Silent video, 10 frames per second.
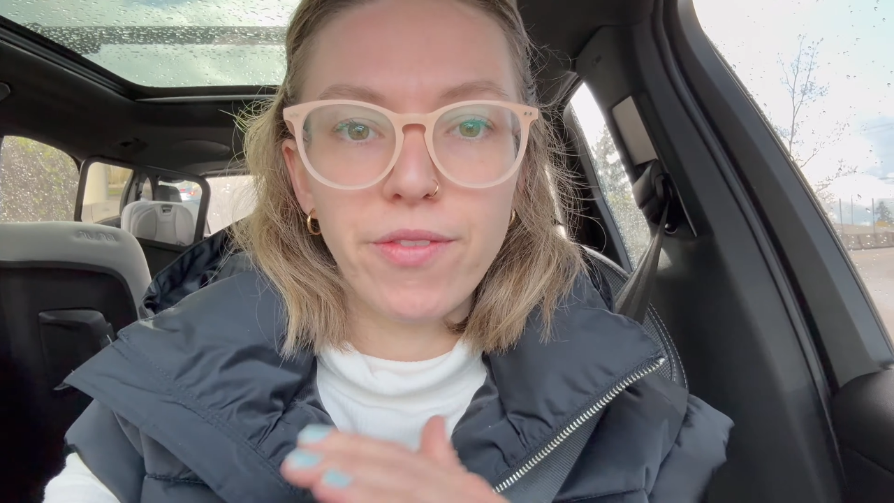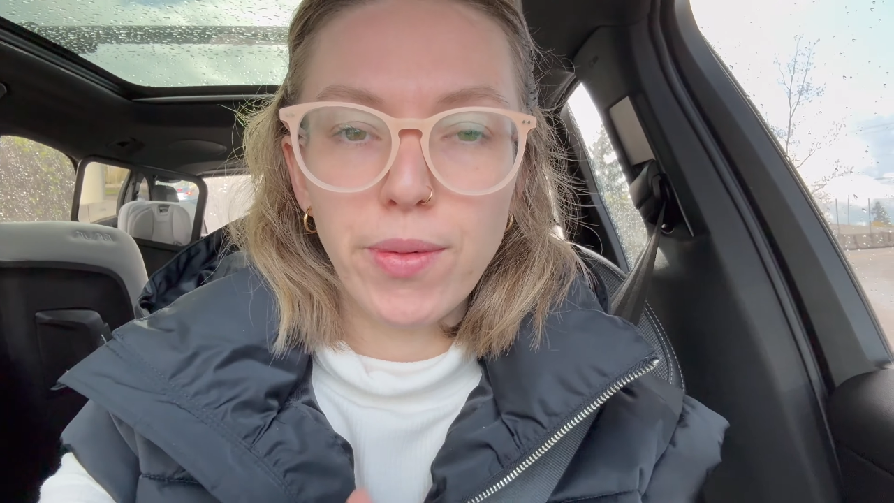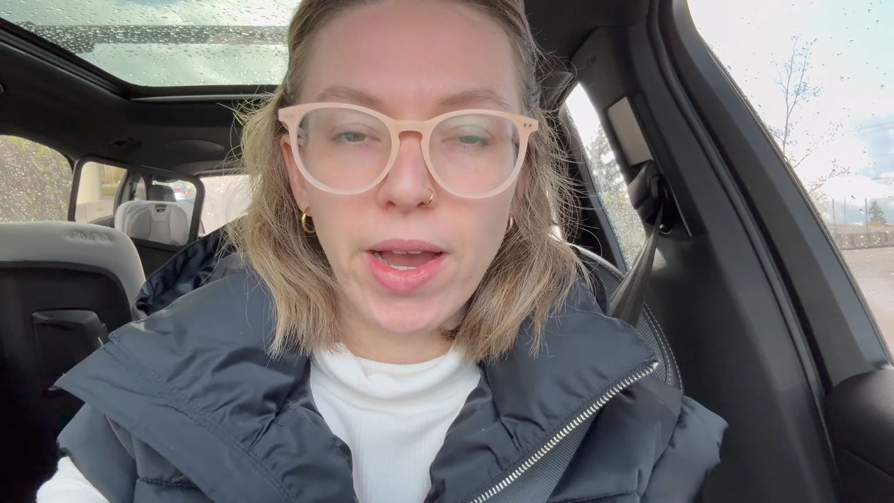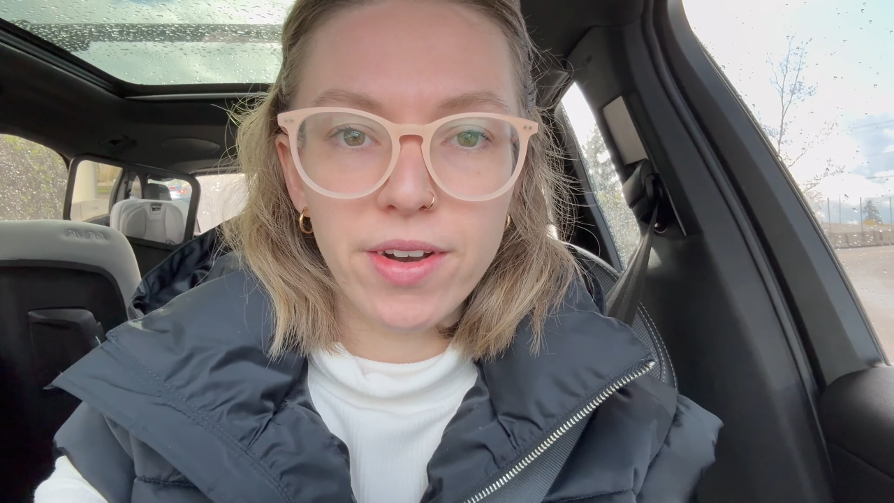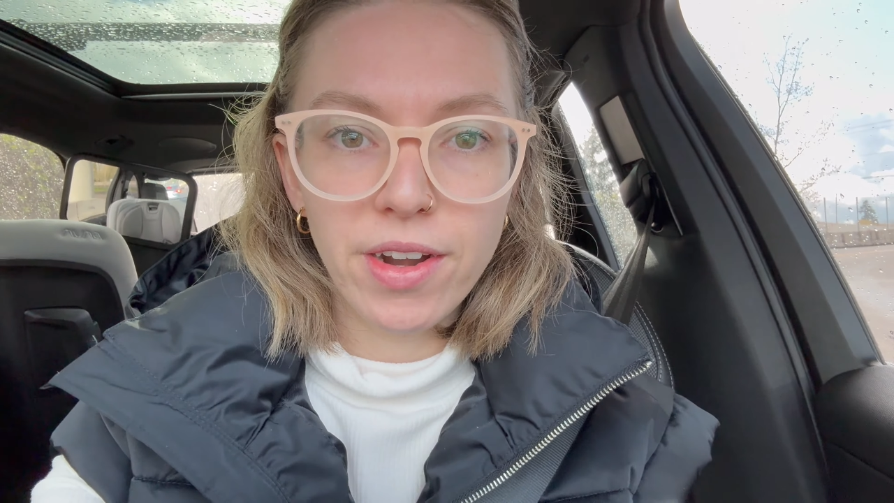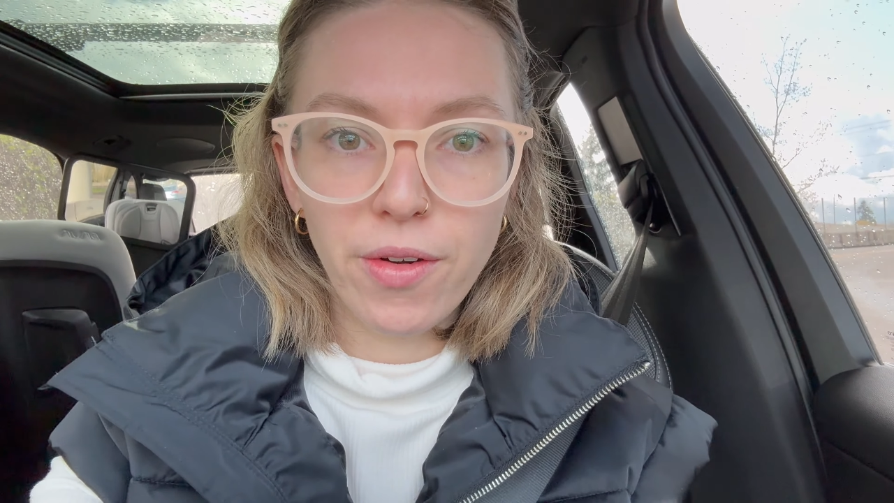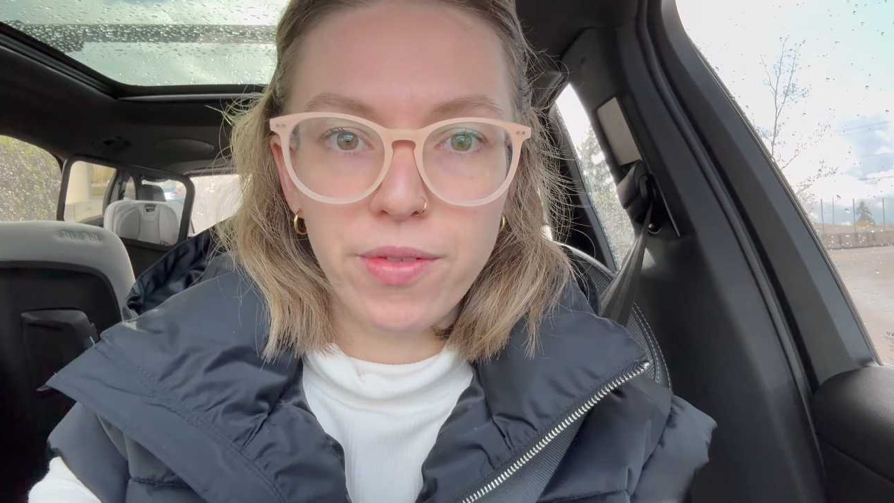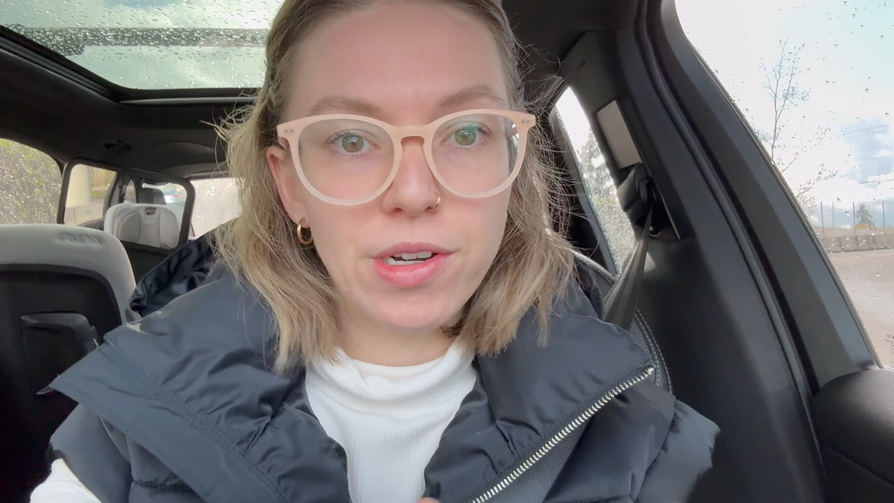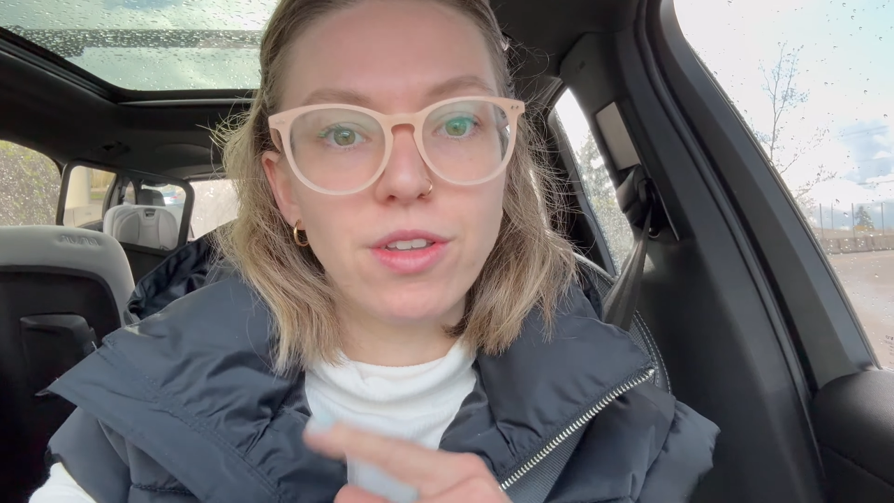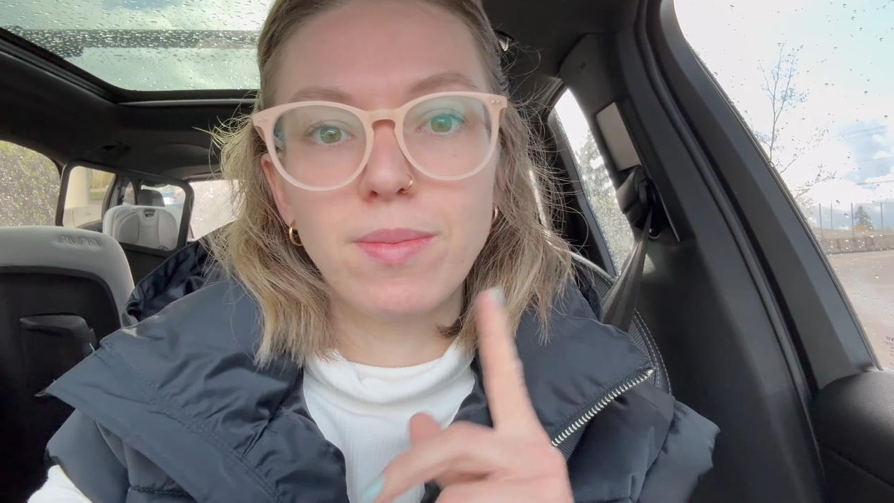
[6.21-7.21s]
you head on
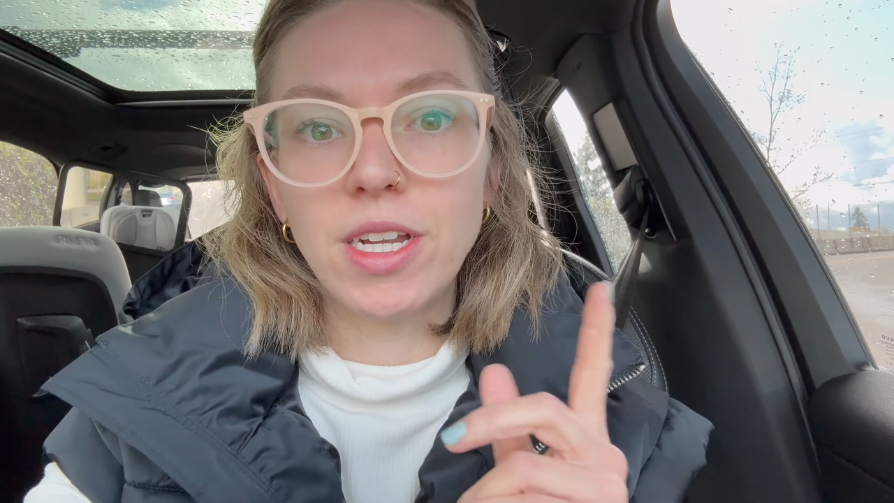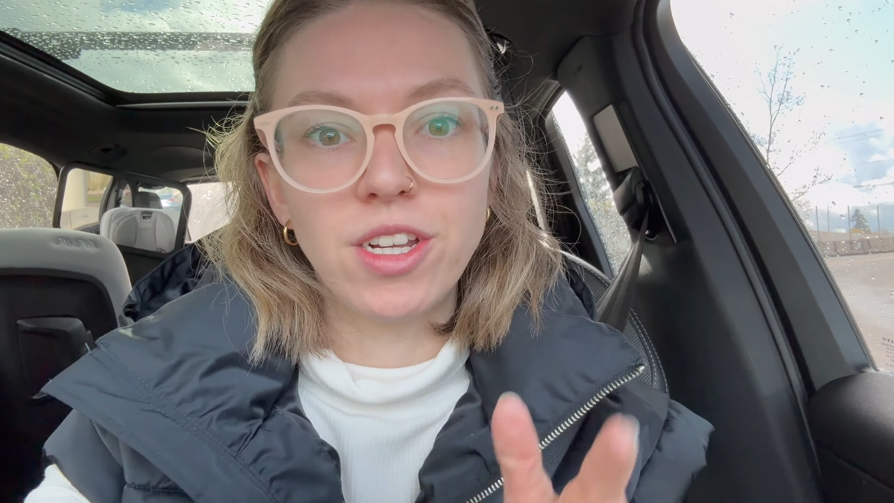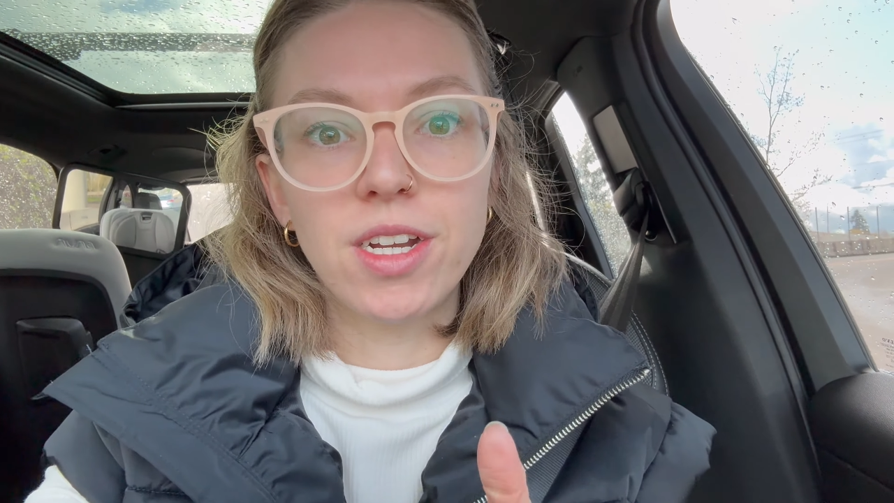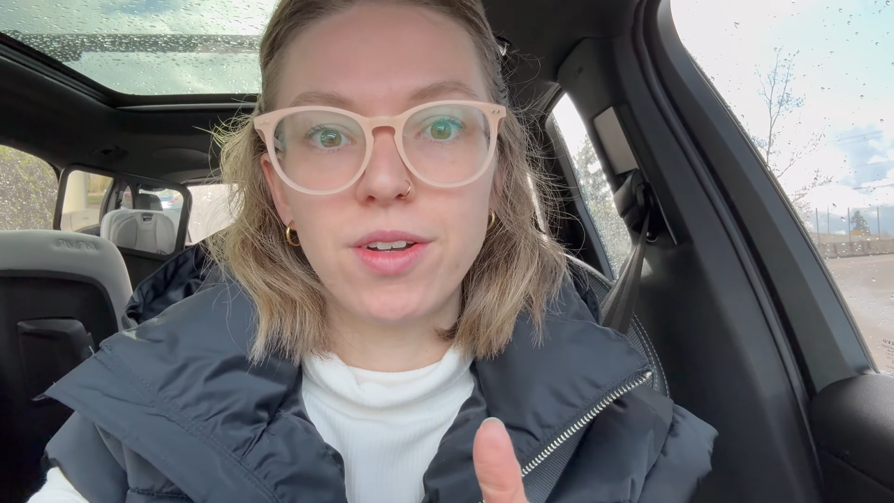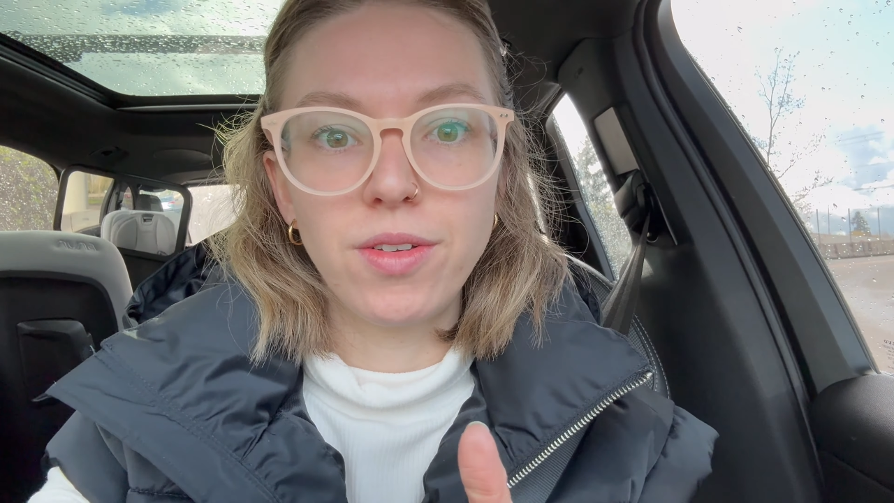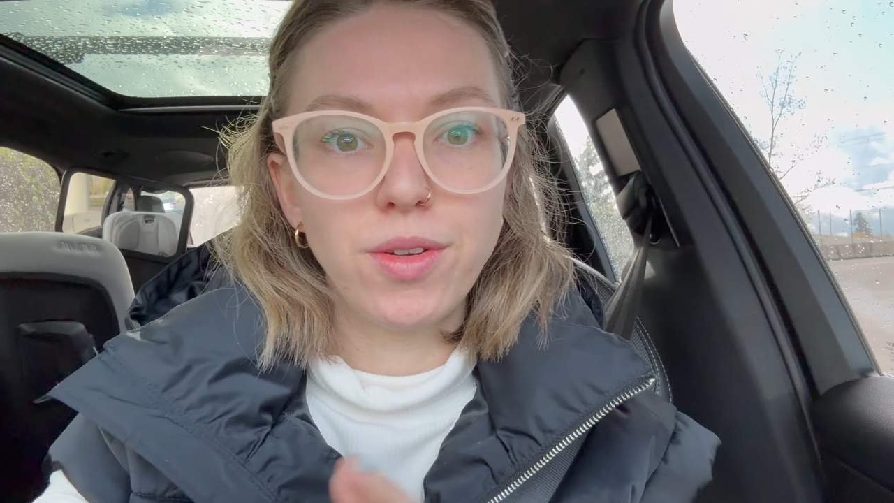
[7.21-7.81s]
over to my channel,